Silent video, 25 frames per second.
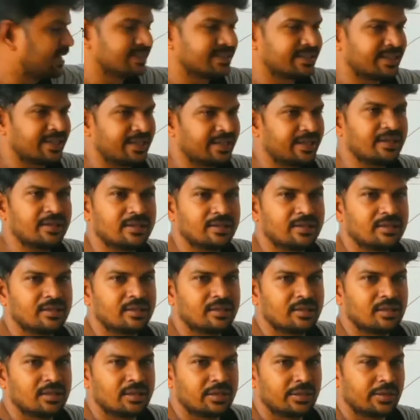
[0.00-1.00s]
is there,
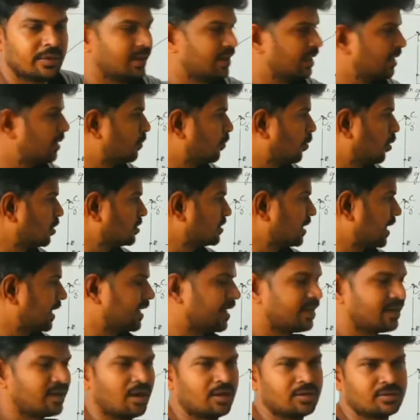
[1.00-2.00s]
you will get both sine
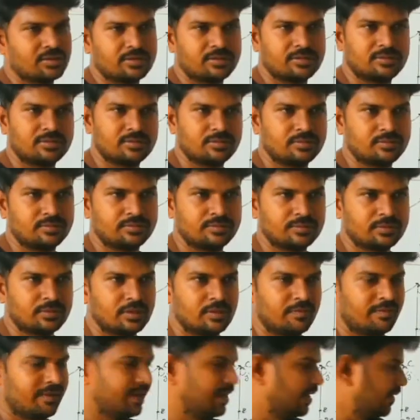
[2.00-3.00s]
and cos.
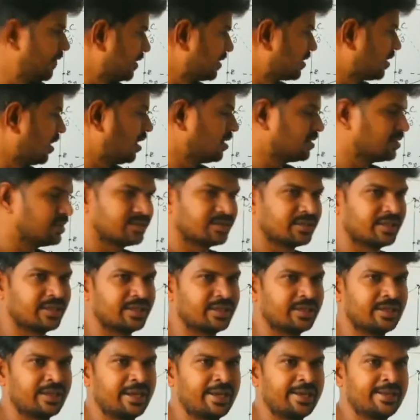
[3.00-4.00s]
Whenever cos is
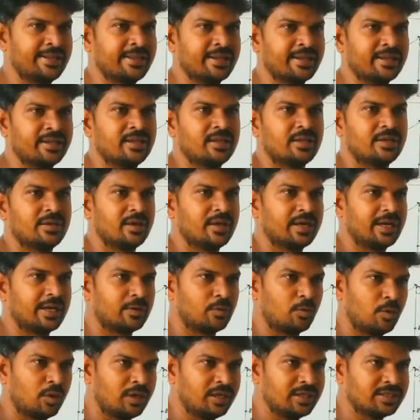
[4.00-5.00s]
there, either you will get
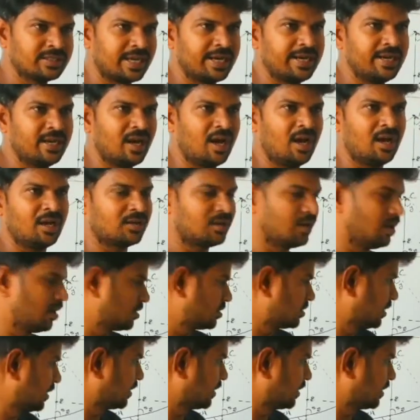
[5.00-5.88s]
only sine or cos.